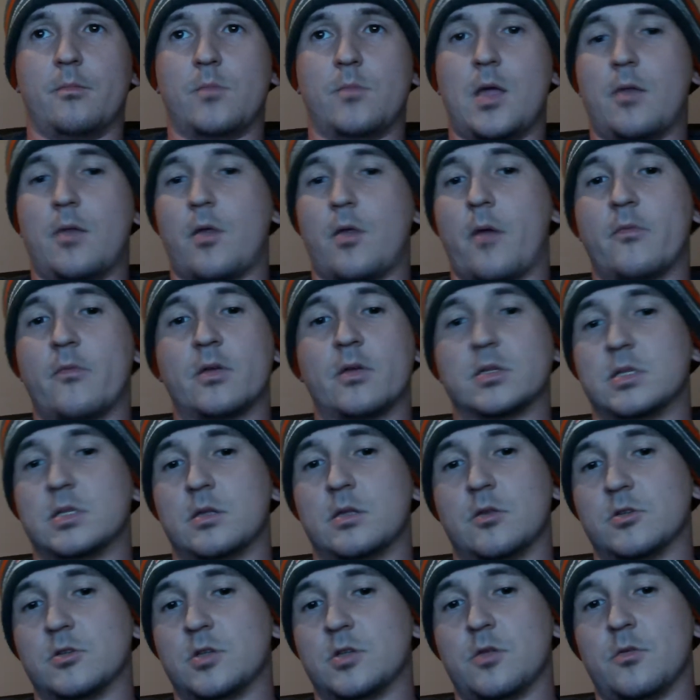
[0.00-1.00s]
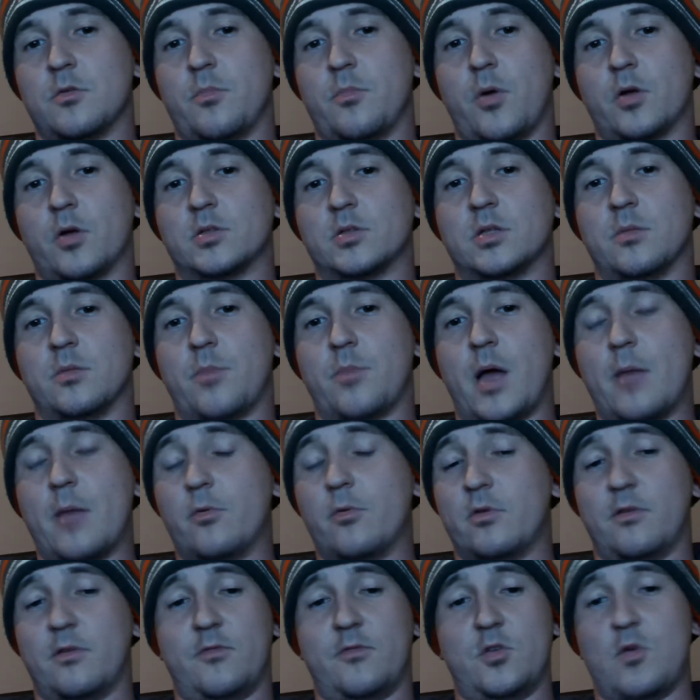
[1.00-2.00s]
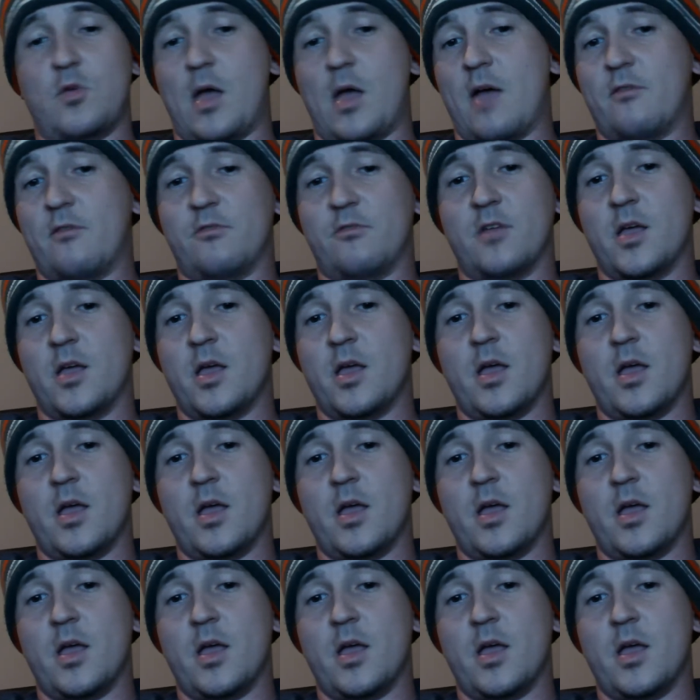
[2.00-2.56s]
Now, obviously, there's other parts of the Bible, and if you have,